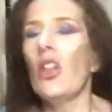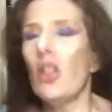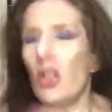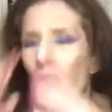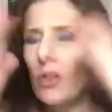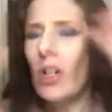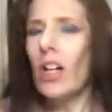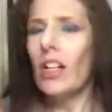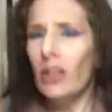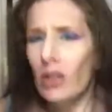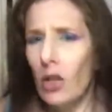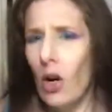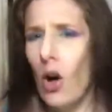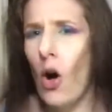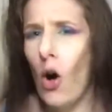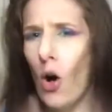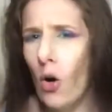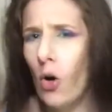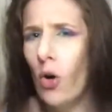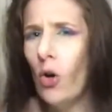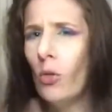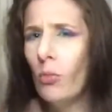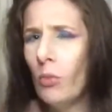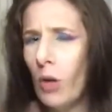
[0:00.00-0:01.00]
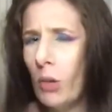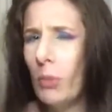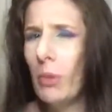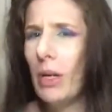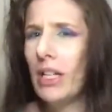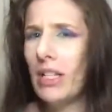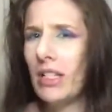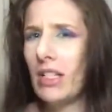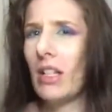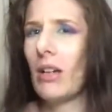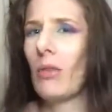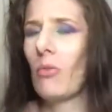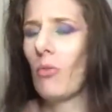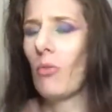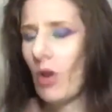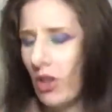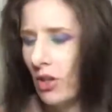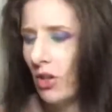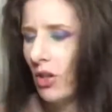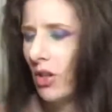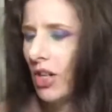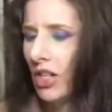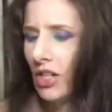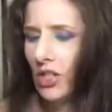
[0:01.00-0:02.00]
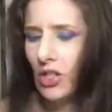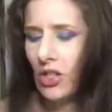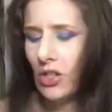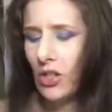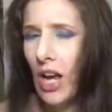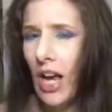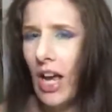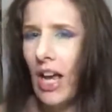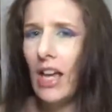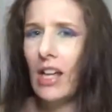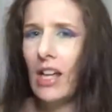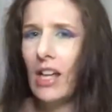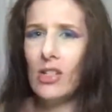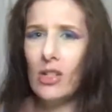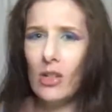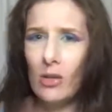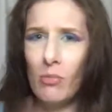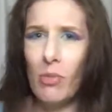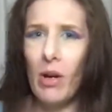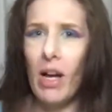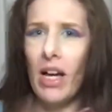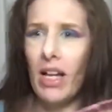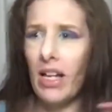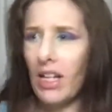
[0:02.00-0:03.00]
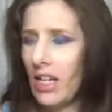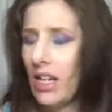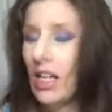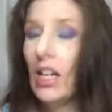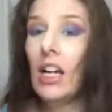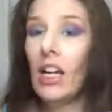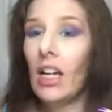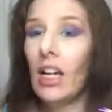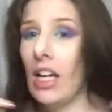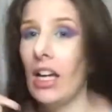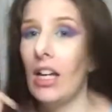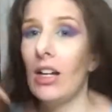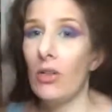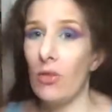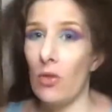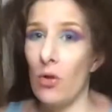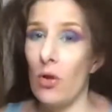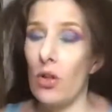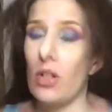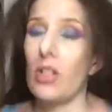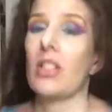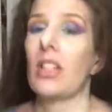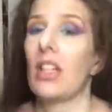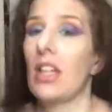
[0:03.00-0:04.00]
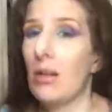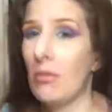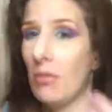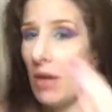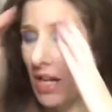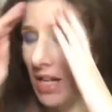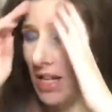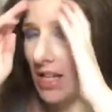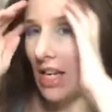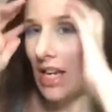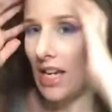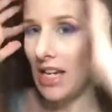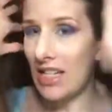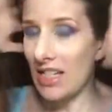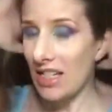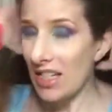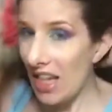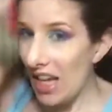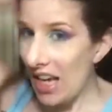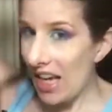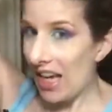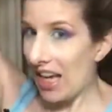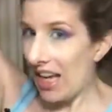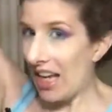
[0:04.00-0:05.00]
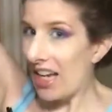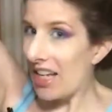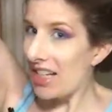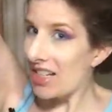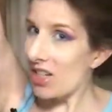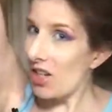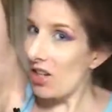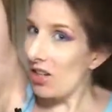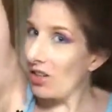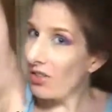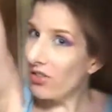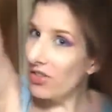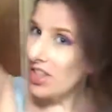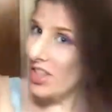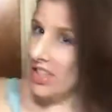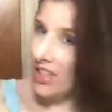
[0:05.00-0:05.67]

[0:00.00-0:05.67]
got the whole momentum, whether it's your head, your body, and of course, in my case, it's all of this